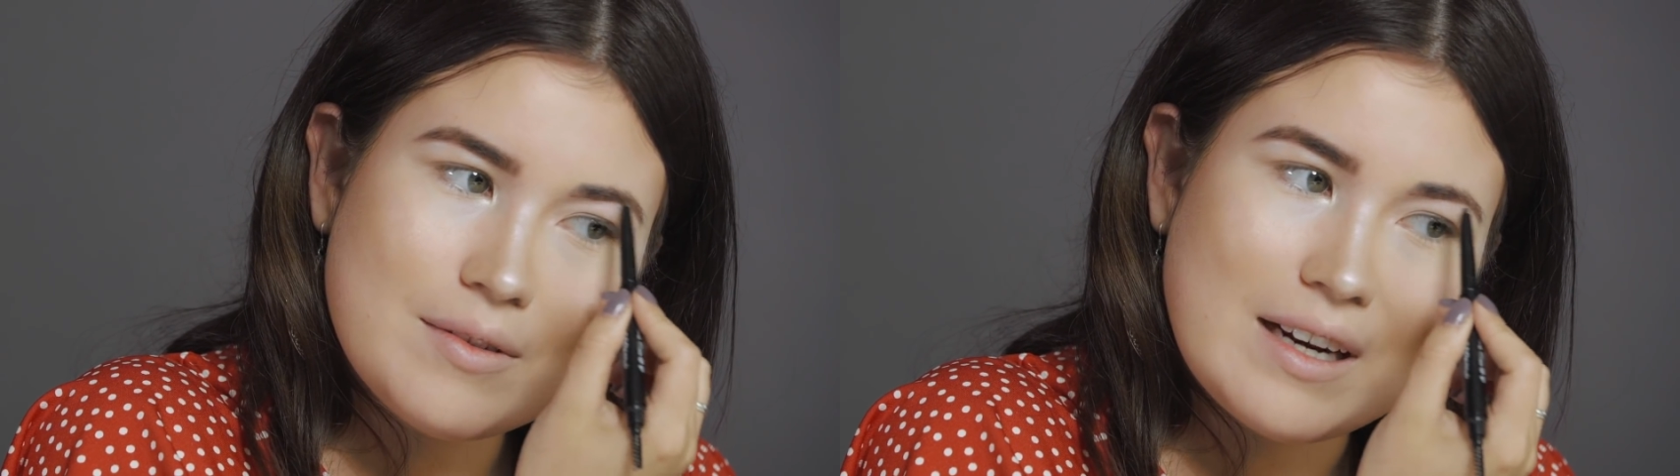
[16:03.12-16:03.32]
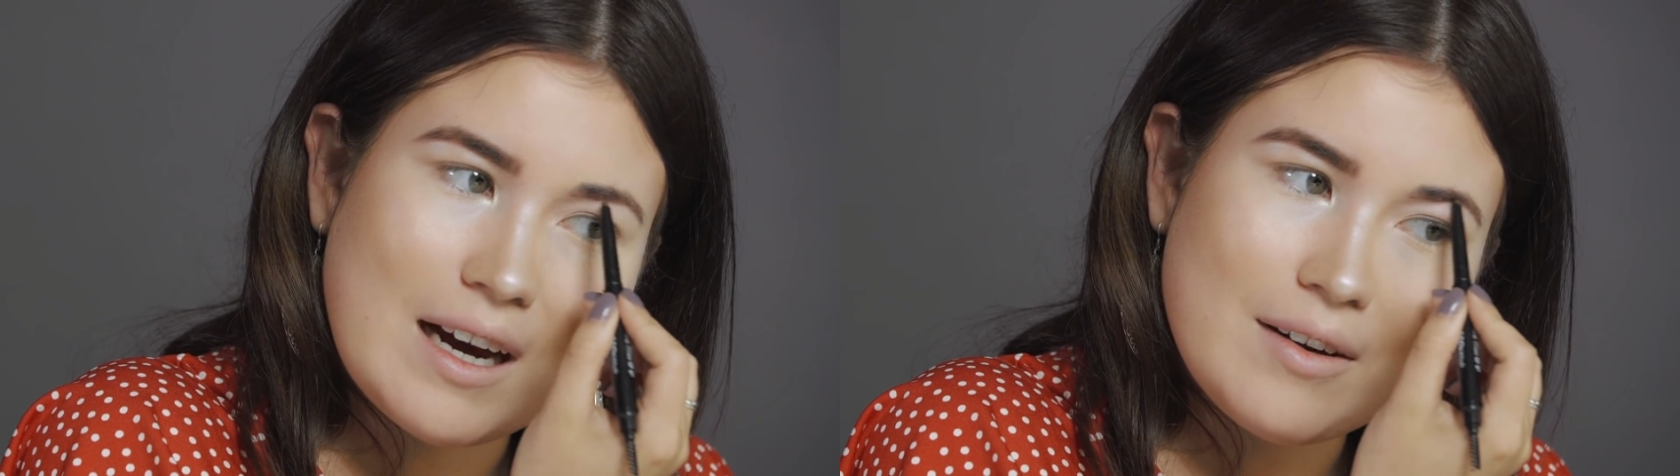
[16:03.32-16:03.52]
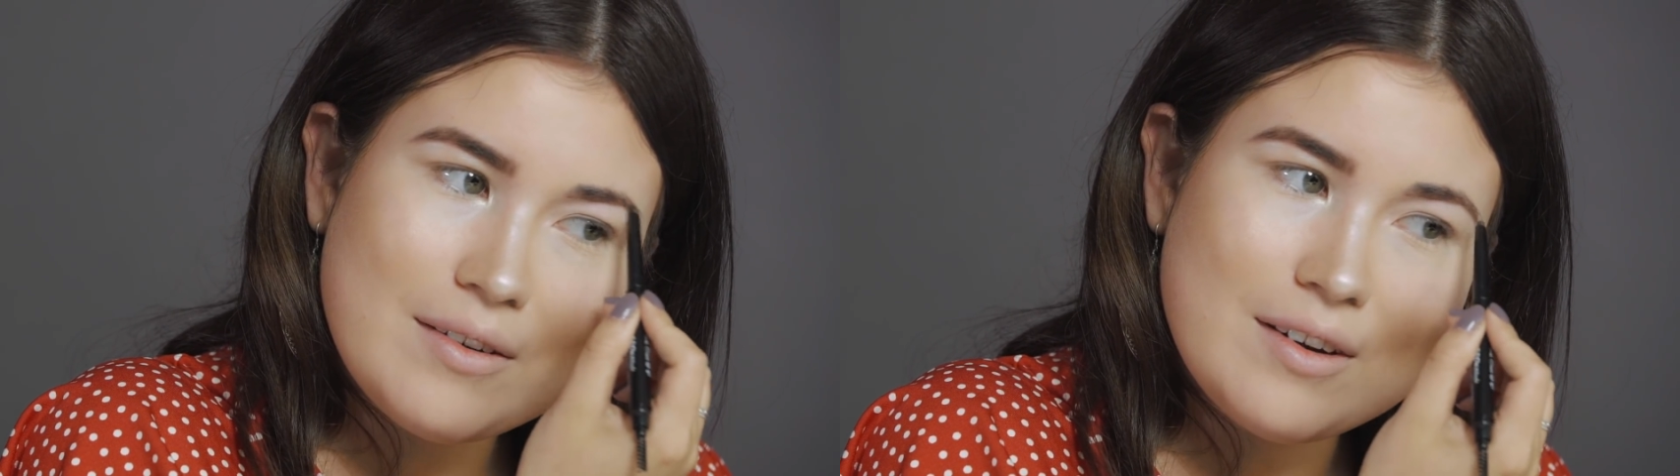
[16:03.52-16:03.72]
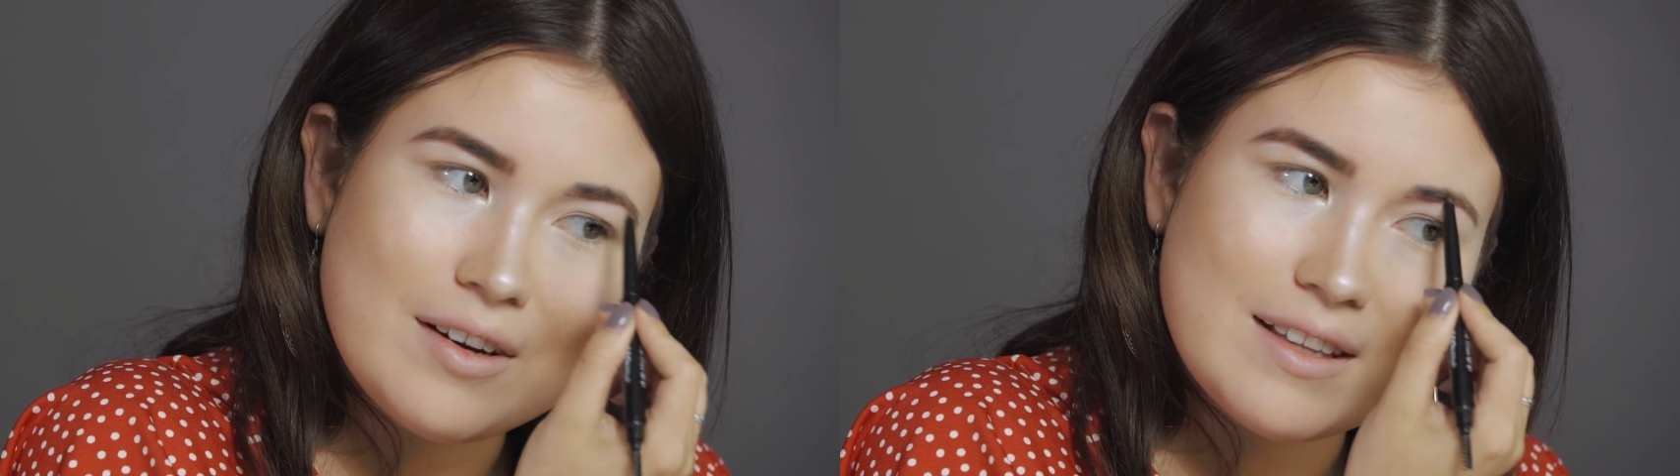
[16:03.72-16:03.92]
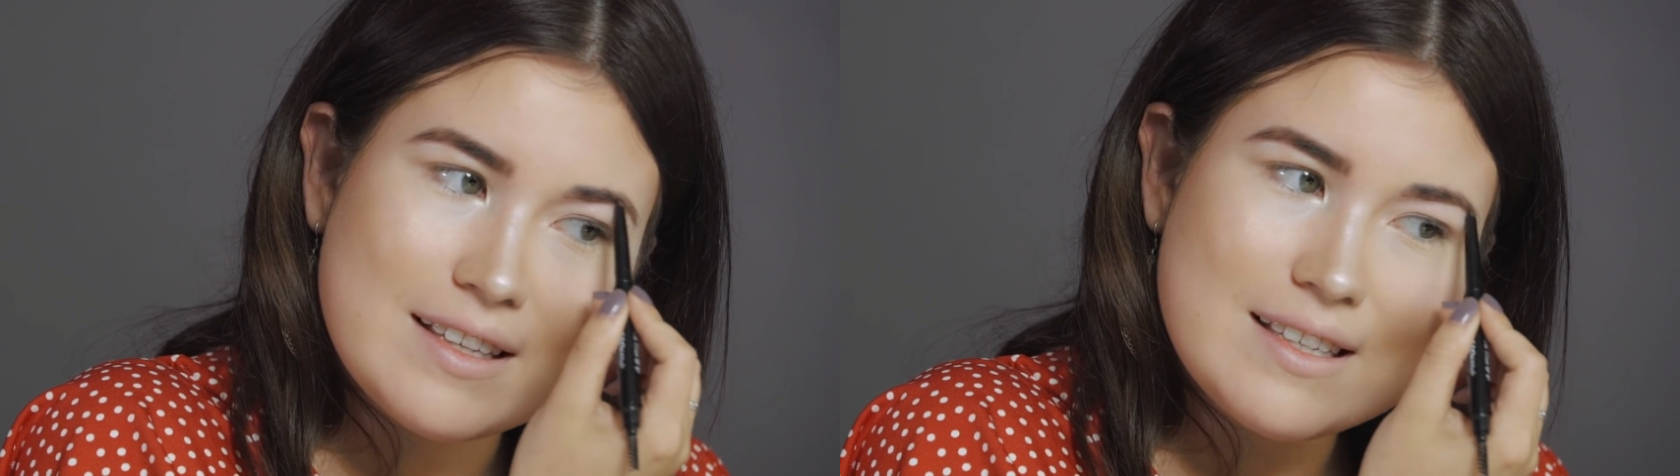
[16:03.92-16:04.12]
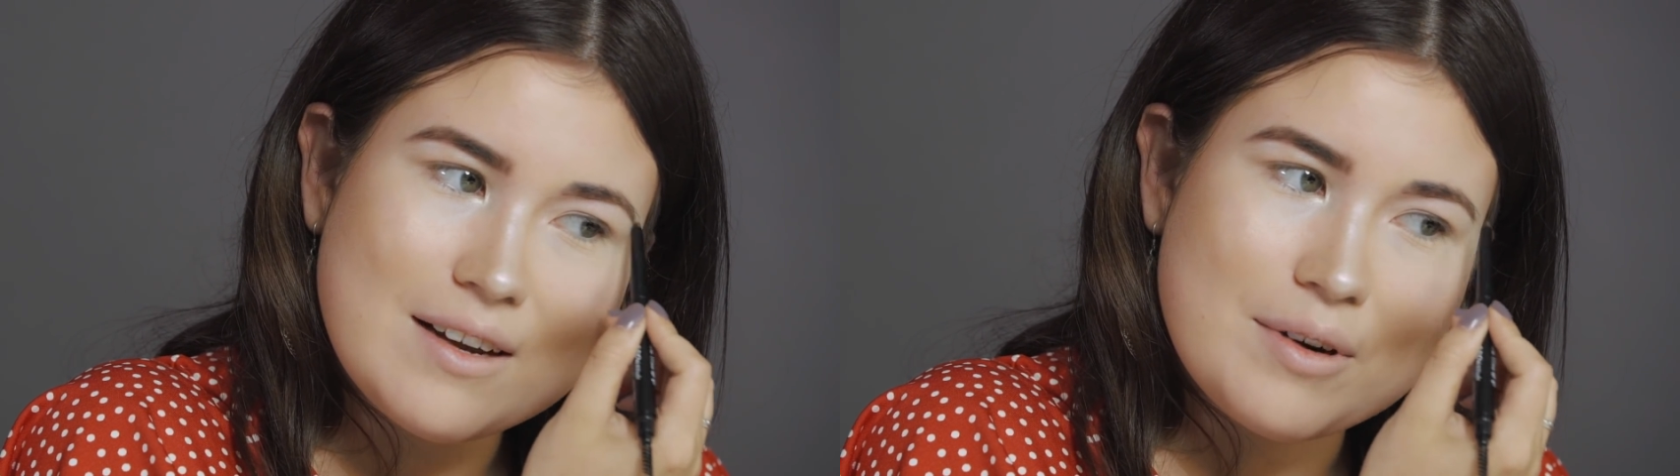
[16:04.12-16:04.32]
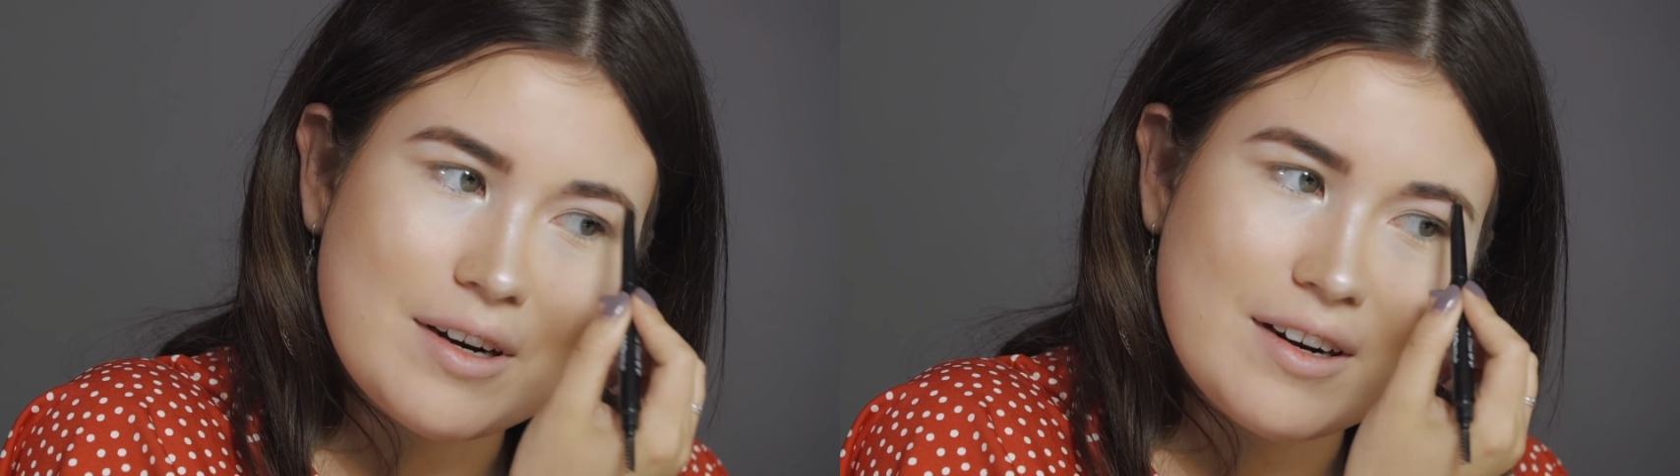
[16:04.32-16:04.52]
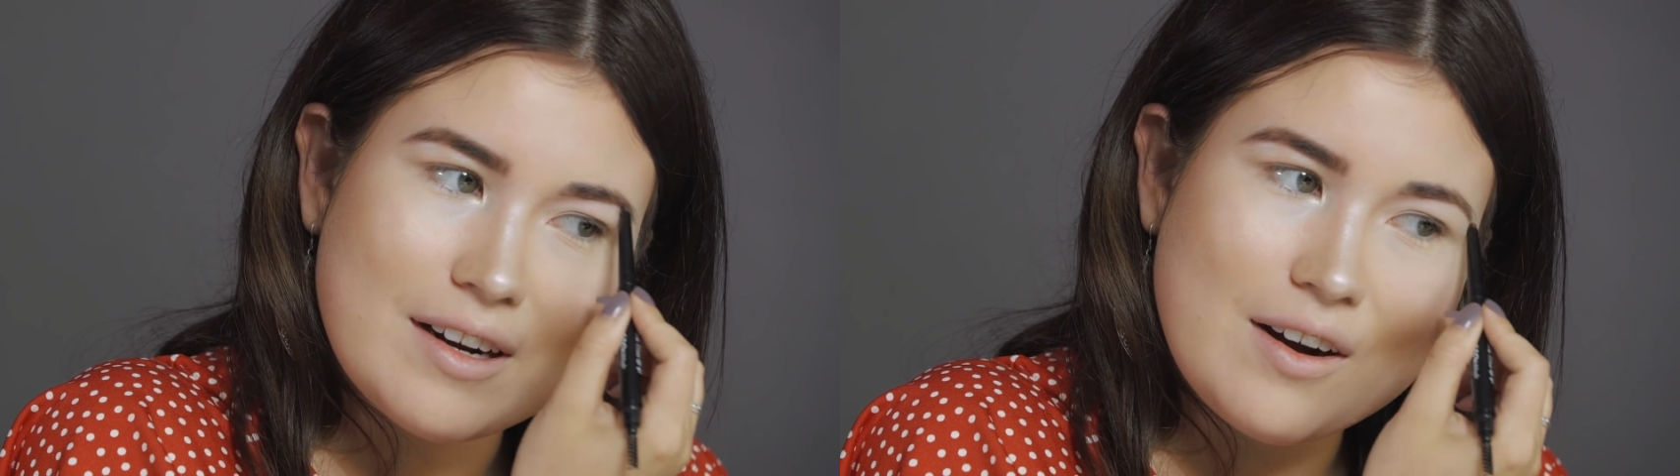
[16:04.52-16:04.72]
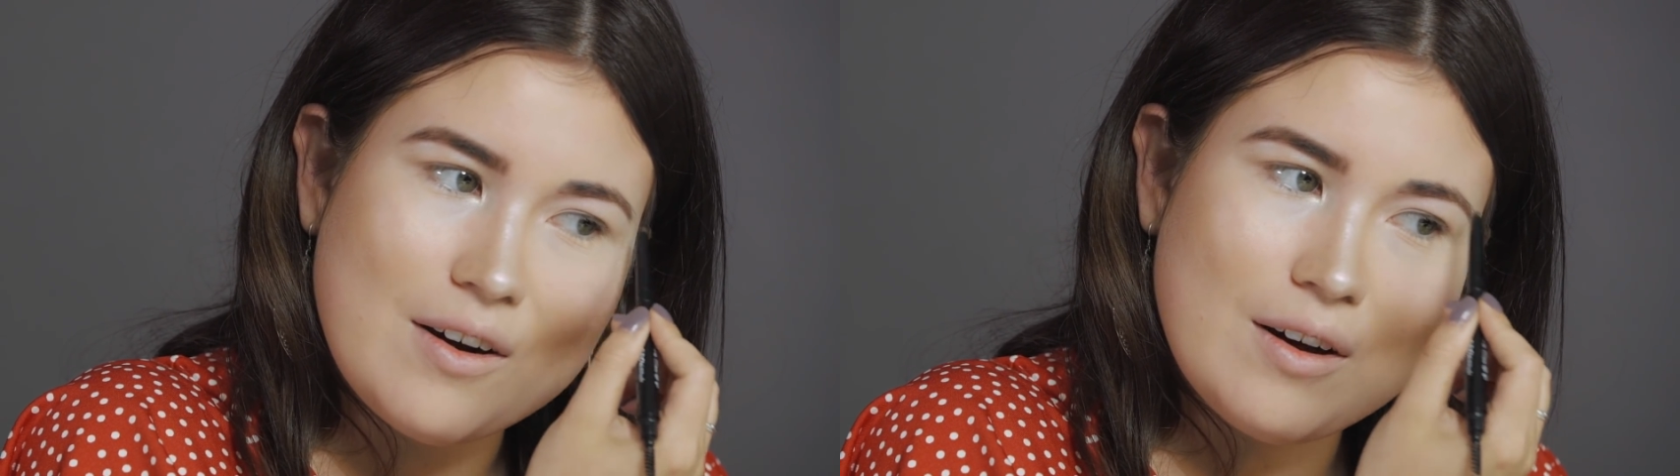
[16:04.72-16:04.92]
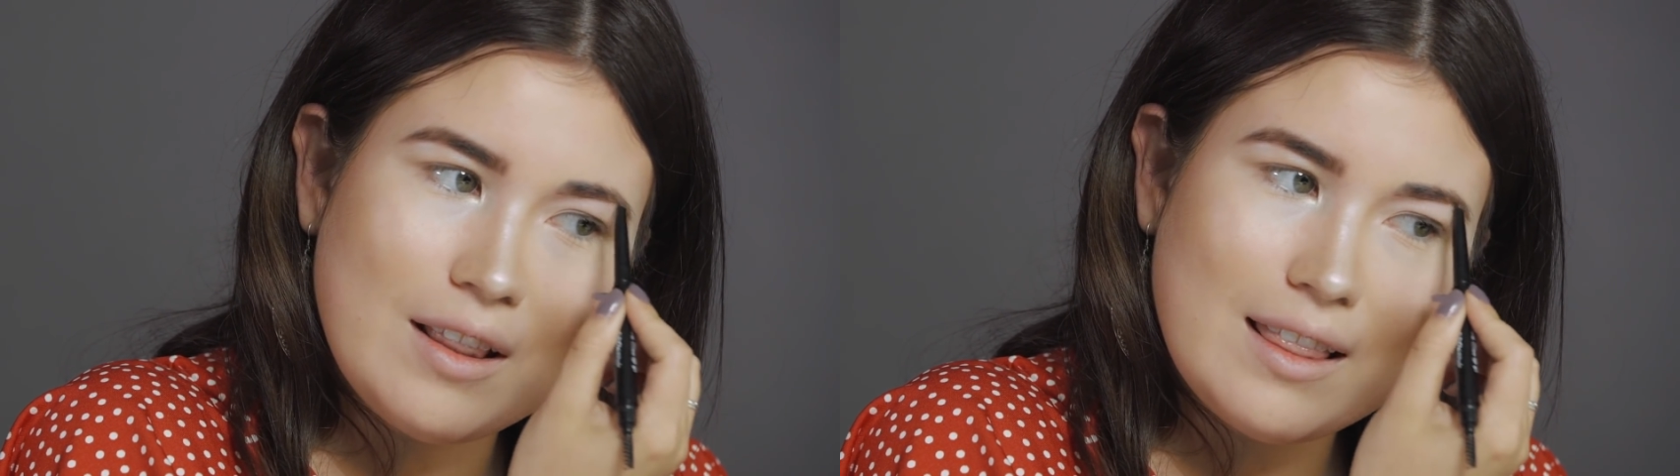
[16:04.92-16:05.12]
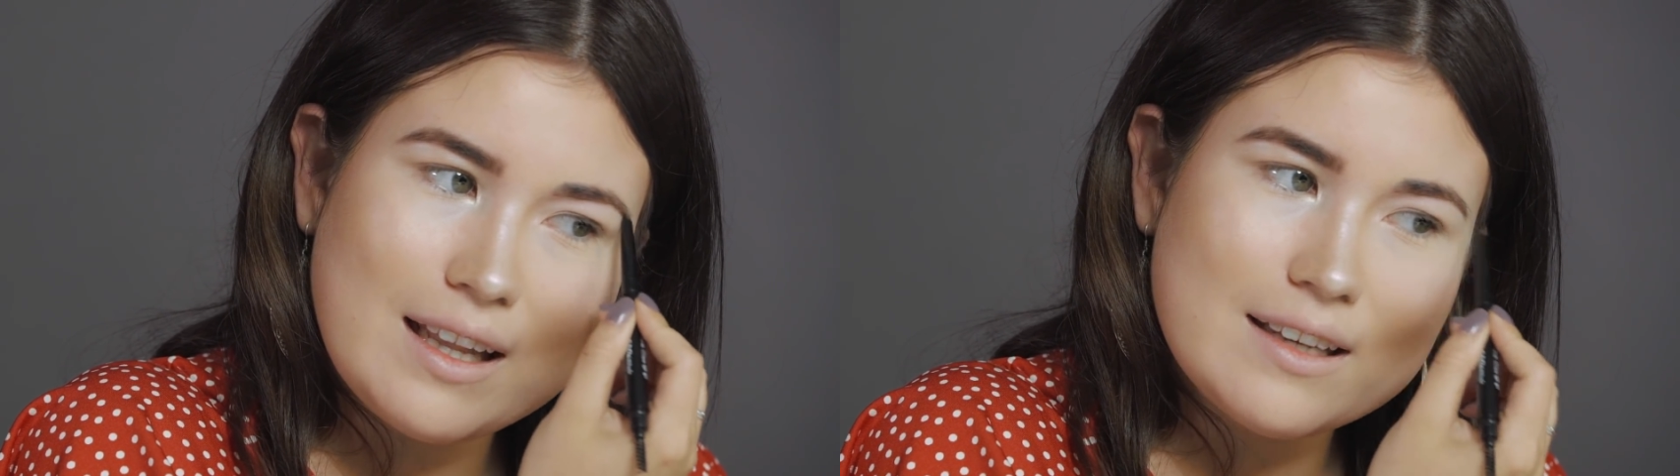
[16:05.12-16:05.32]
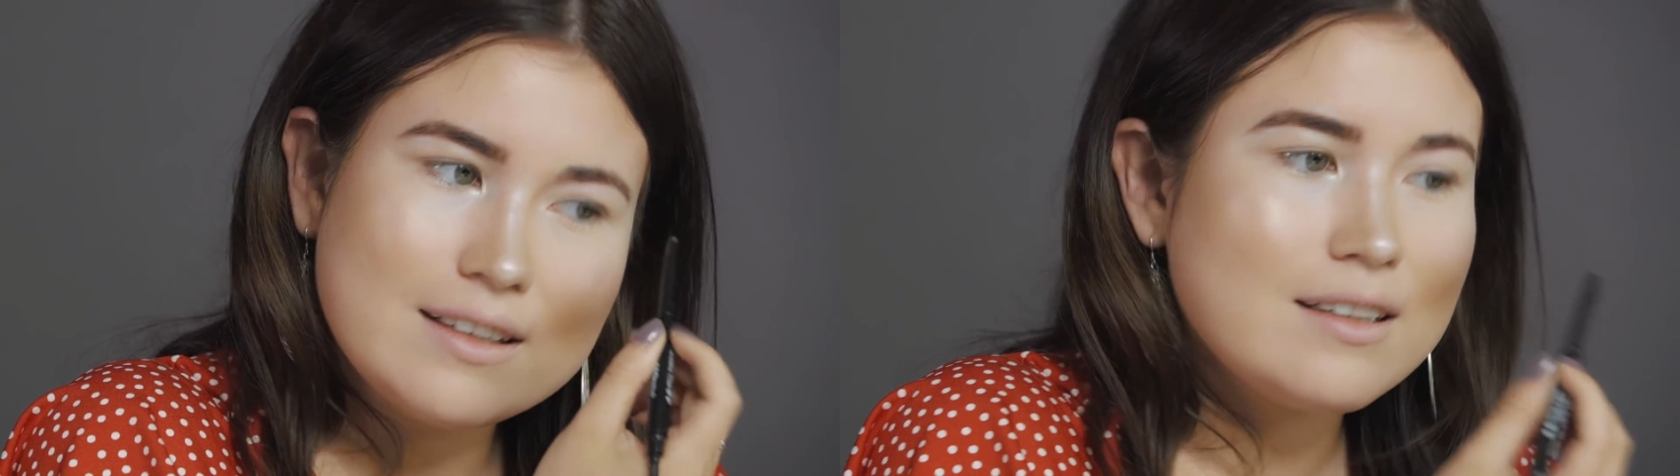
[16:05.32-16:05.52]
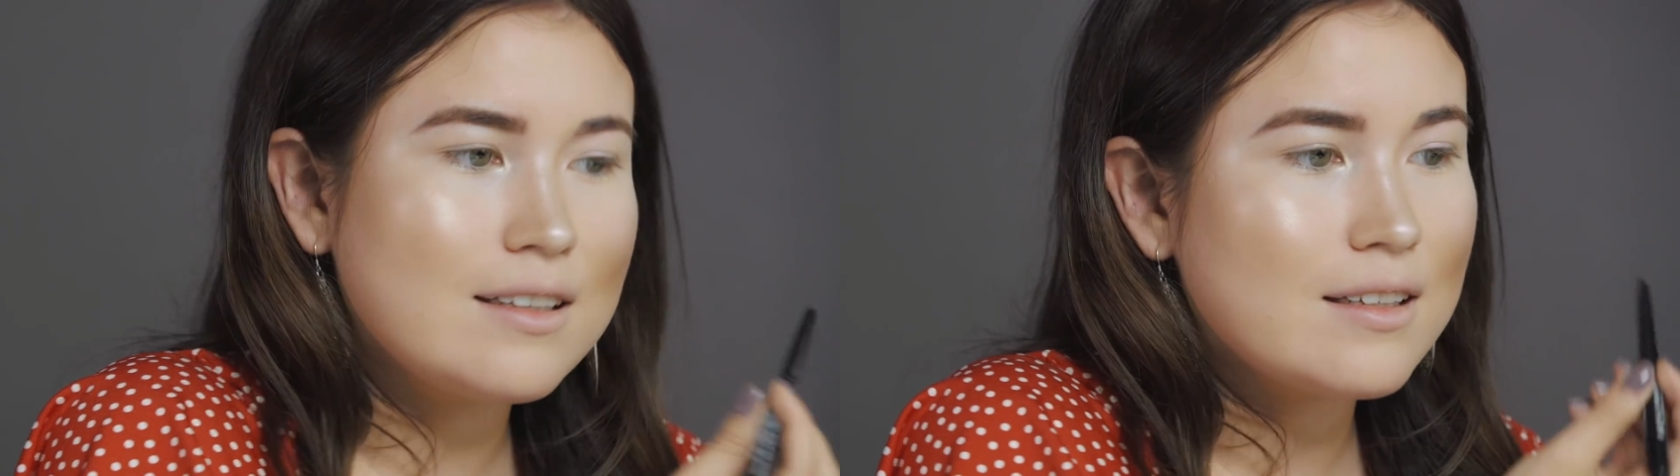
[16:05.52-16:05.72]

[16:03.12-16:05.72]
now on this side we're gonna go all in